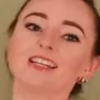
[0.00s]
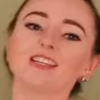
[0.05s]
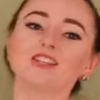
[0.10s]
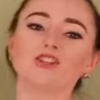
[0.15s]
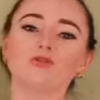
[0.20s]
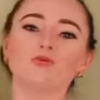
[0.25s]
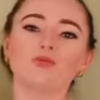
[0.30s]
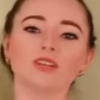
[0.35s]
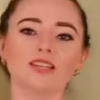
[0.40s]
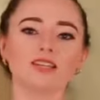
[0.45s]

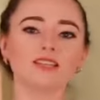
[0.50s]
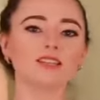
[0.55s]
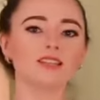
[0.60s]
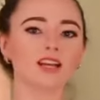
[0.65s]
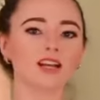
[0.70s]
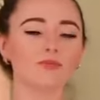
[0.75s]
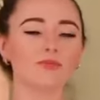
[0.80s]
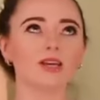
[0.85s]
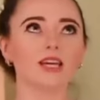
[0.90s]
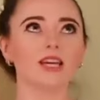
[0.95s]
So this is
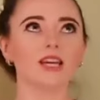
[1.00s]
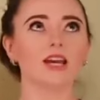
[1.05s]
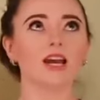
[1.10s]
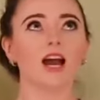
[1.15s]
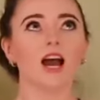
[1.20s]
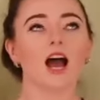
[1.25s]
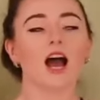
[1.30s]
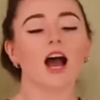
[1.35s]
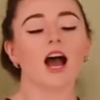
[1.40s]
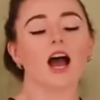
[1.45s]
gonna be,
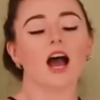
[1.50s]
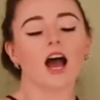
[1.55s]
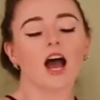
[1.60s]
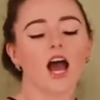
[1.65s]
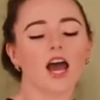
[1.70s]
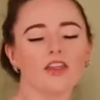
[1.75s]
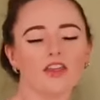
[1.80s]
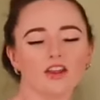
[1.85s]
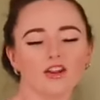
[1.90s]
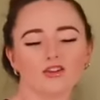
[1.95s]

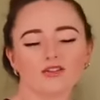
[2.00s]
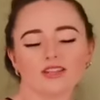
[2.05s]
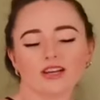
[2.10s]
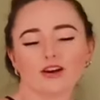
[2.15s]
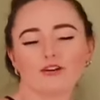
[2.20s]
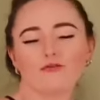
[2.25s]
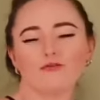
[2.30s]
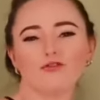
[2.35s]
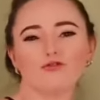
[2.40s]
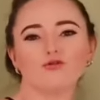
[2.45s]
I think there's
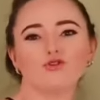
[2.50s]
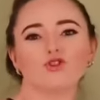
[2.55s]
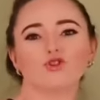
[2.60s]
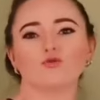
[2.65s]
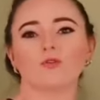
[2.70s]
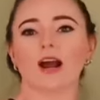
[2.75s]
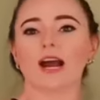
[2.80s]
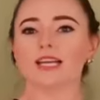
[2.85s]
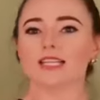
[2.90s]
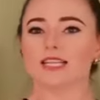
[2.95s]
like a few
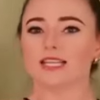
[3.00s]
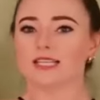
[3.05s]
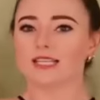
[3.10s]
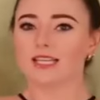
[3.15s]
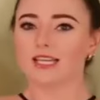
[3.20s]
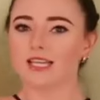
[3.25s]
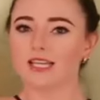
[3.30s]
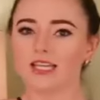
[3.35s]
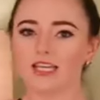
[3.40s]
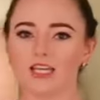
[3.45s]
dresses
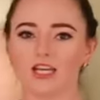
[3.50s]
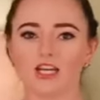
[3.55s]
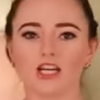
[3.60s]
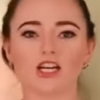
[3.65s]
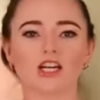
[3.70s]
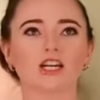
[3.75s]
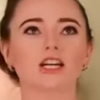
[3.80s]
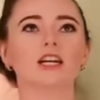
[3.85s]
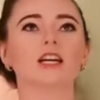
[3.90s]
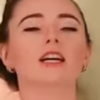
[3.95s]
in
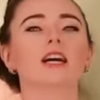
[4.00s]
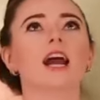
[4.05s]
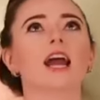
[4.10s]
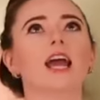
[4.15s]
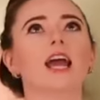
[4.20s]
here,